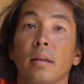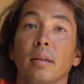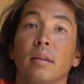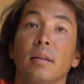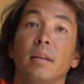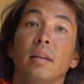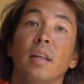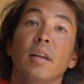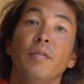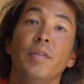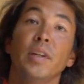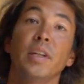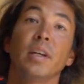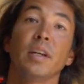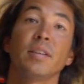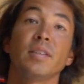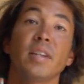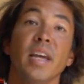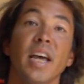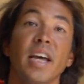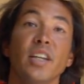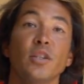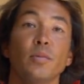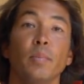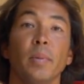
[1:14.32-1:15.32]
The
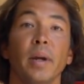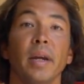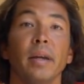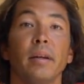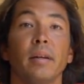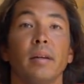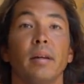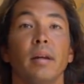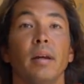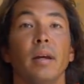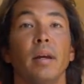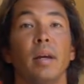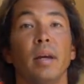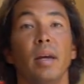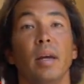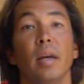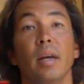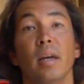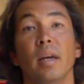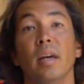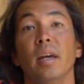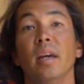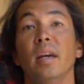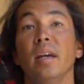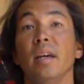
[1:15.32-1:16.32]
Levitaz aspect
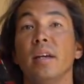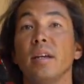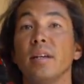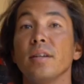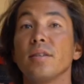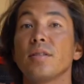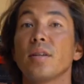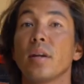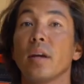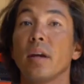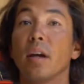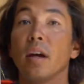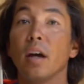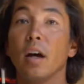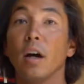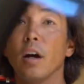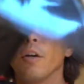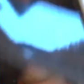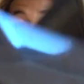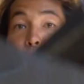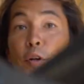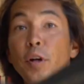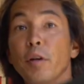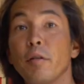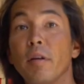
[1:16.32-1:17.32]
is
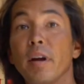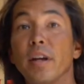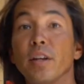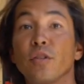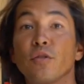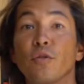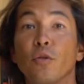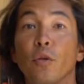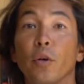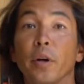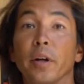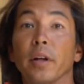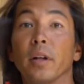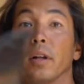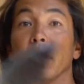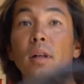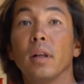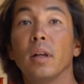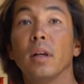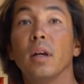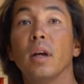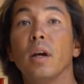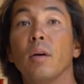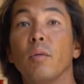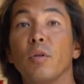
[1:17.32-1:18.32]
a free raise foil,
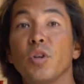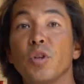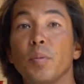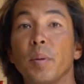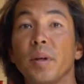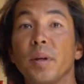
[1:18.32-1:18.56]
which